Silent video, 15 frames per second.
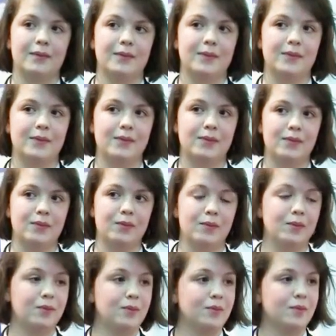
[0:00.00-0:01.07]

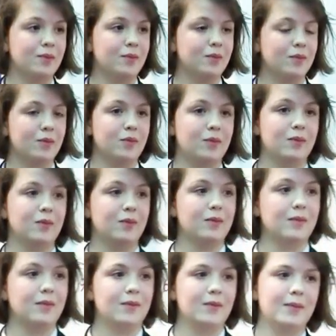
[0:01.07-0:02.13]

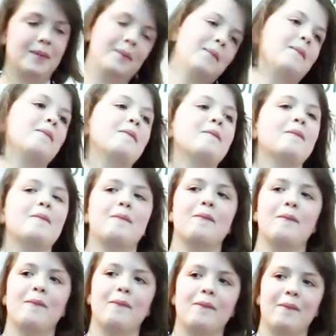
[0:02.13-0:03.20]

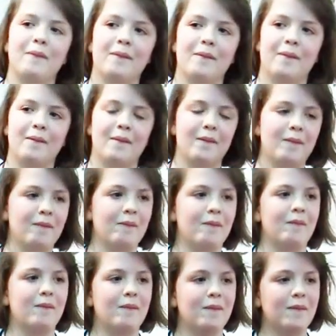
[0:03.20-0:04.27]

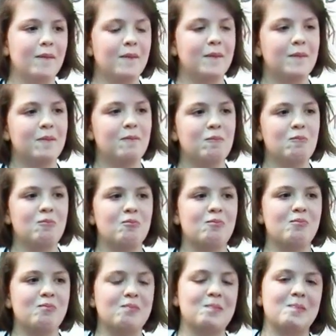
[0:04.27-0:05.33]

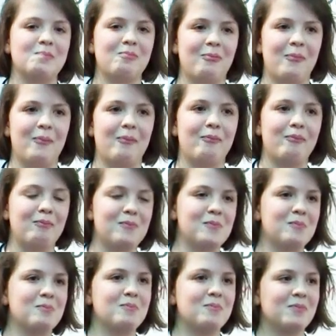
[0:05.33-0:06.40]

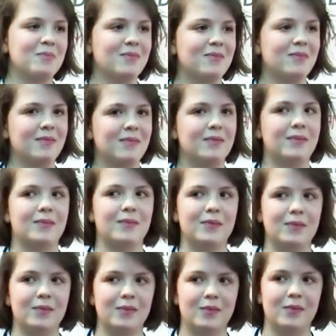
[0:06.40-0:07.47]

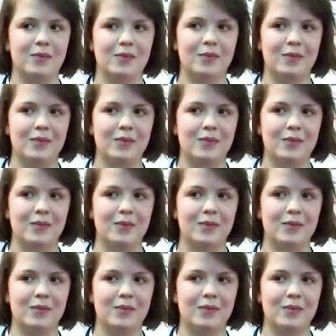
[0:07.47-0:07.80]
This person isn't speaking.